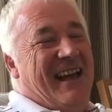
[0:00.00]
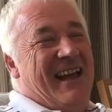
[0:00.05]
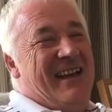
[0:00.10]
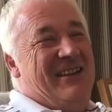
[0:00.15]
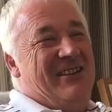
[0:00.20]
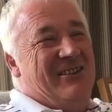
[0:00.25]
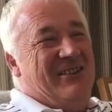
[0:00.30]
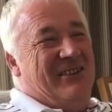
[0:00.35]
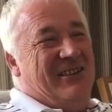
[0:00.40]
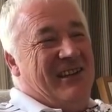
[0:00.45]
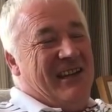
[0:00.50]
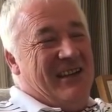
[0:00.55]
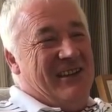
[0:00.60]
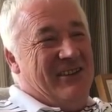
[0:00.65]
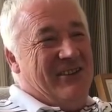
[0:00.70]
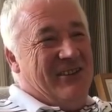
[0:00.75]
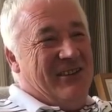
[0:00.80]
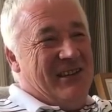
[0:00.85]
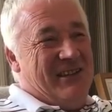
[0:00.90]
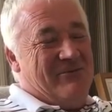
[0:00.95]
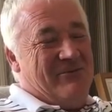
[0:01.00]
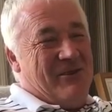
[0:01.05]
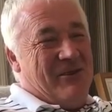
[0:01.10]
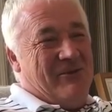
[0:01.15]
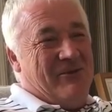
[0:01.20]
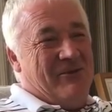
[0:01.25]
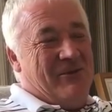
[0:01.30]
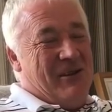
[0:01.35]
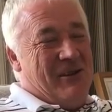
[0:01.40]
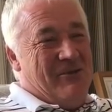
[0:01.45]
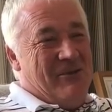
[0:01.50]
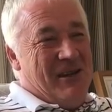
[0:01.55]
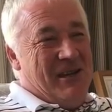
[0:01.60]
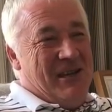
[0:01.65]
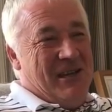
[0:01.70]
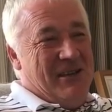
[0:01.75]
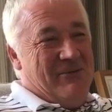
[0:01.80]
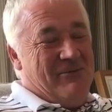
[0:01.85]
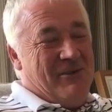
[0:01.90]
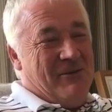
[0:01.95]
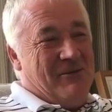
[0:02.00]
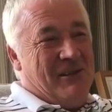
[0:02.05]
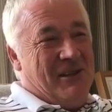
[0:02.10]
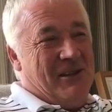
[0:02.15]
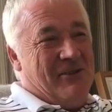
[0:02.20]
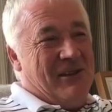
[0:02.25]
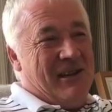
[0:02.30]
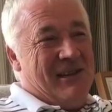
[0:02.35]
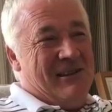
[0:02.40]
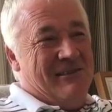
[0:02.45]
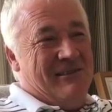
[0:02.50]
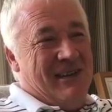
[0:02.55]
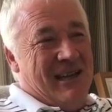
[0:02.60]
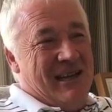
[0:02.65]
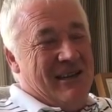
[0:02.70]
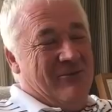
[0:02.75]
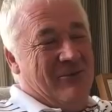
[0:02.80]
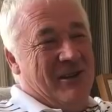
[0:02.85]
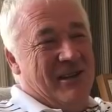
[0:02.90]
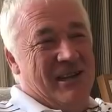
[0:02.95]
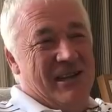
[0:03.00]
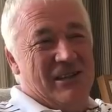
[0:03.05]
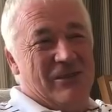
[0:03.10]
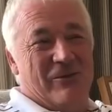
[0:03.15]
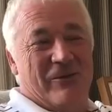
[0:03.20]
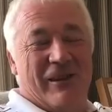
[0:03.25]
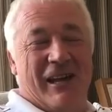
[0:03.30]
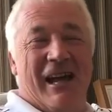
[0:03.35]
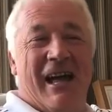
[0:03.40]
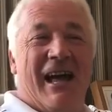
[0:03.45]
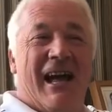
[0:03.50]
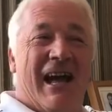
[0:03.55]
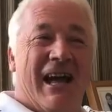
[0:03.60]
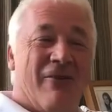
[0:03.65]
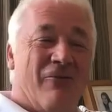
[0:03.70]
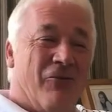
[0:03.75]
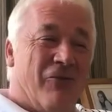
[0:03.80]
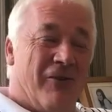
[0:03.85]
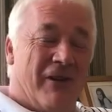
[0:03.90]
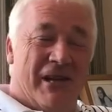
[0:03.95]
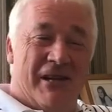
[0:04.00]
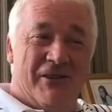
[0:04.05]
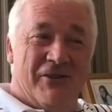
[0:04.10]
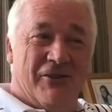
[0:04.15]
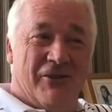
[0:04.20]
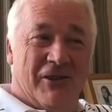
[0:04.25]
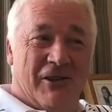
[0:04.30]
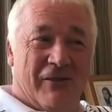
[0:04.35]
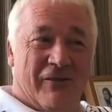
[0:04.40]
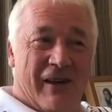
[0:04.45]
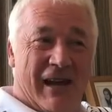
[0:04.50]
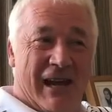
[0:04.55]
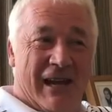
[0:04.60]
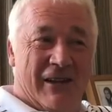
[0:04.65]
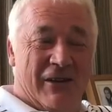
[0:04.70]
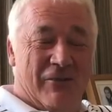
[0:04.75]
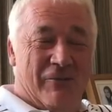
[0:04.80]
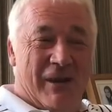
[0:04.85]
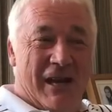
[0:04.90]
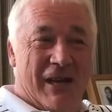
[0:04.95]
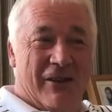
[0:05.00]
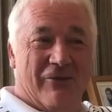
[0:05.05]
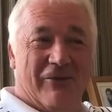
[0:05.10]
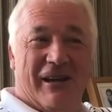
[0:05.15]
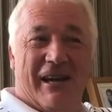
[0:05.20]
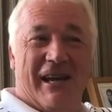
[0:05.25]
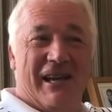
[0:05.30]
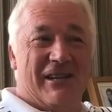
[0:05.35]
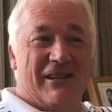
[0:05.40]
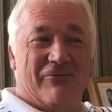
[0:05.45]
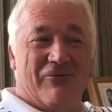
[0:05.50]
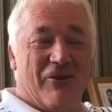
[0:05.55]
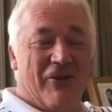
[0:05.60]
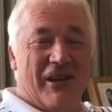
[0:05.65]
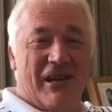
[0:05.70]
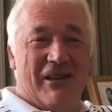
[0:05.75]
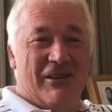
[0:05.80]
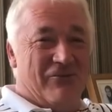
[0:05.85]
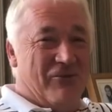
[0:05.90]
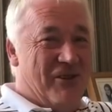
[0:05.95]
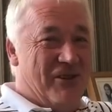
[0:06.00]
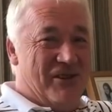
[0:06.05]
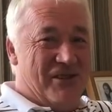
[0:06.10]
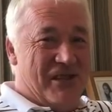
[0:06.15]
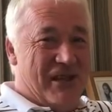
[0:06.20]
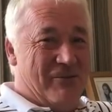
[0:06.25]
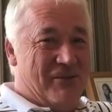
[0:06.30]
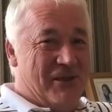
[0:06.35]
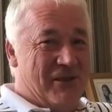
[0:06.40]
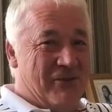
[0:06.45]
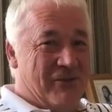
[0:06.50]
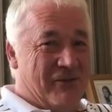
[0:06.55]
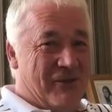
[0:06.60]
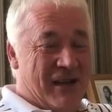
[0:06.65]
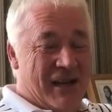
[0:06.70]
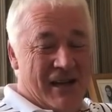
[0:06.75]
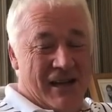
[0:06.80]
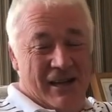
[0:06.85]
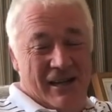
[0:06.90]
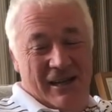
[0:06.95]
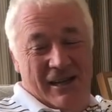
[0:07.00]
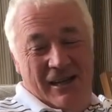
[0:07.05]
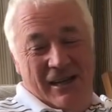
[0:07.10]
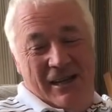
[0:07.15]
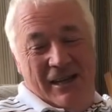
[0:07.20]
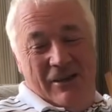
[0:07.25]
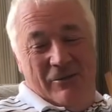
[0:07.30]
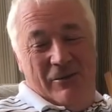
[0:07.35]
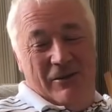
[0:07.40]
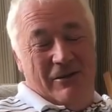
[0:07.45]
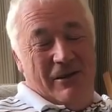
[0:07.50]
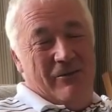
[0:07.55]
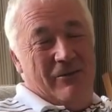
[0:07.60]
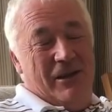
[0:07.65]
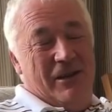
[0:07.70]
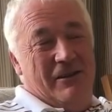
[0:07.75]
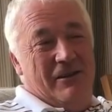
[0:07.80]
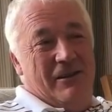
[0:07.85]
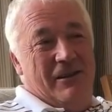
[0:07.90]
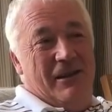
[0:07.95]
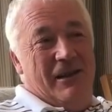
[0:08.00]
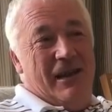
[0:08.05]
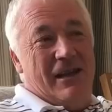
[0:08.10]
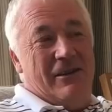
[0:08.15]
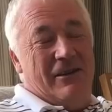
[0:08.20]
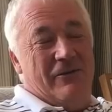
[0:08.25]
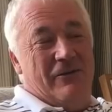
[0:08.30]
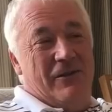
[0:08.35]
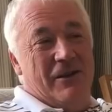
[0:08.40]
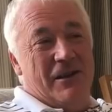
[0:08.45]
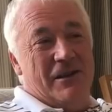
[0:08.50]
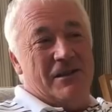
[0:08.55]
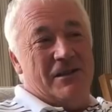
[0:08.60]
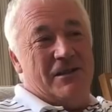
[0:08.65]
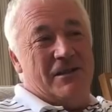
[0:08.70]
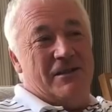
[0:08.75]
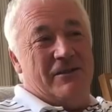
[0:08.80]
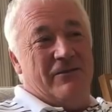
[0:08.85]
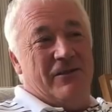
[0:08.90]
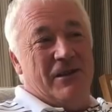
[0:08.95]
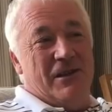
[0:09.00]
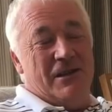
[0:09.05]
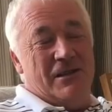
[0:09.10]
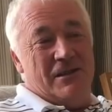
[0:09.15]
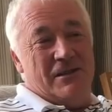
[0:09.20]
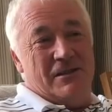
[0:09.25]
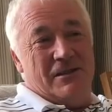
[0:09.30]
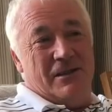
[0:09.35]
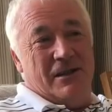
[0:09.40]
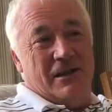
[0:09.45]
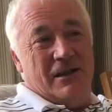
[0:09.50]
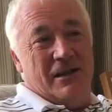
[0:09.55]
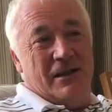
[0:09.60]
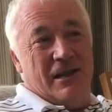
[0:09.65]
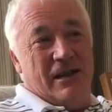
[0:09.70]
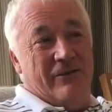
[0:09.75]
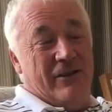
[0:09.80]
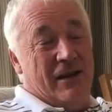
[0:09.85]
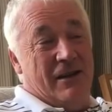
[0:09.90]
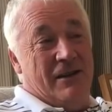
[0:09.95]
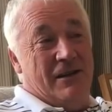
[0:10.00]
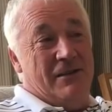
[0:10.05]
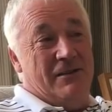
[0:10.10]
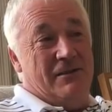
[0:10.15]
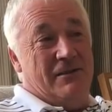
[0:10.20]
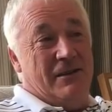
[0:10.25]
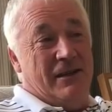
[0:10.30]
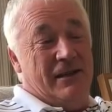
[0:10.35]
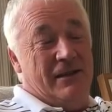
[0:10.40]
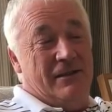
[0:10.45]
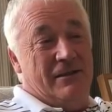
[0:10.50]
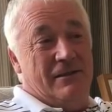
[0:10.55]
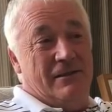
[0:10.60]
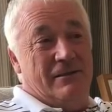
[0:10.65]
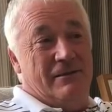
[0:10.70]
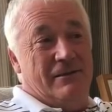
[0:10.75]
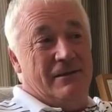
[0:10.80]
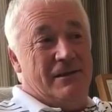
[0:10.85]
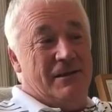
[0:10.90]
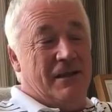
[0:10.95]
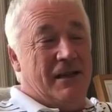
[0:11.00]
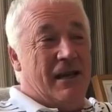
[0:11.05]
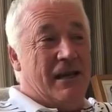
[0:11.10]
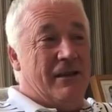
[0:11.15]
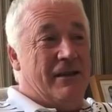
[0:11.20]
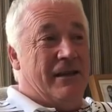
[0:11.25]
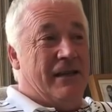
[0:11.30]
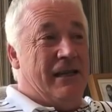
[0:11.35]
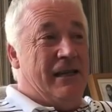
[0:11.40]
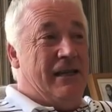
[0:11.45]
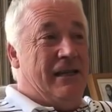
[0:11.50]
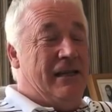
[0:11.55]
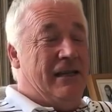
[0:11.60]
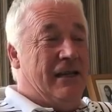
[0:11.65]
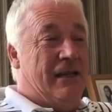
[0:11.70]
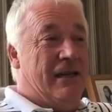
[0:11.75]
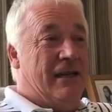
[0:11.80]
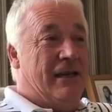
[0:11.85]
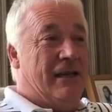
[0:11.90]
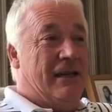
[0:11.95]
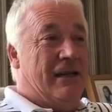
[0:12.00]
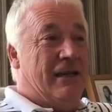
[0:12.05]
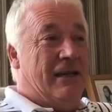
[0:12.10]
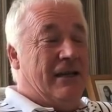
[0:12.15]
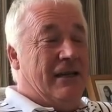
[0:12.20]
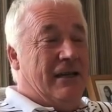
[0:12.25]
Endure is probably the right word. I won't endure Love Island, by the way. It's one step too far. Well, I mean, yeah, the first event is to get the